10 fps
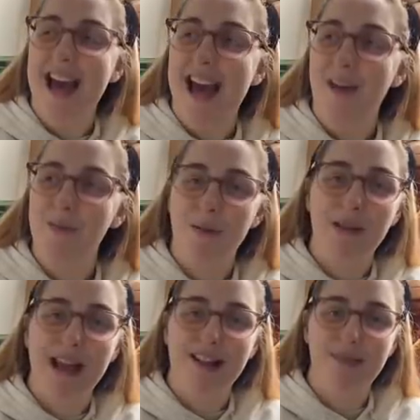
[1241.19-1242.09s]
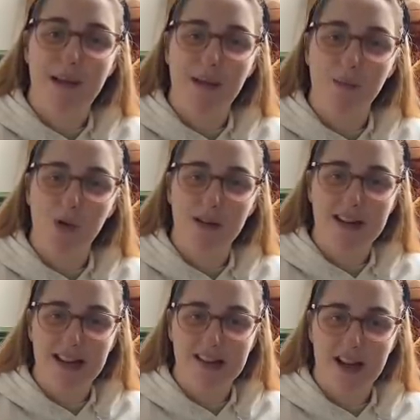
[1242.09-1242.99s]
I'll probably explain more in
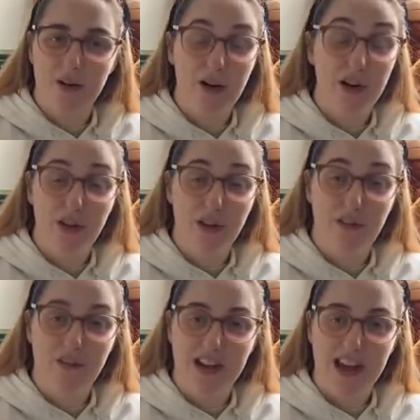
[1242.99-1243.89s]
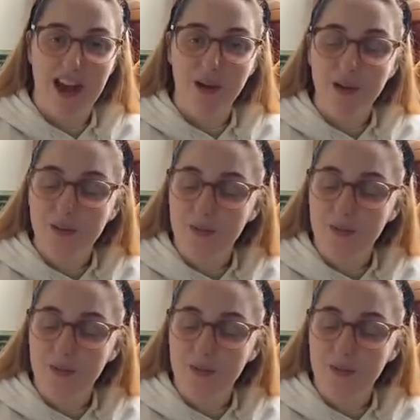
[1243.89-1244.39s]
detail on another video.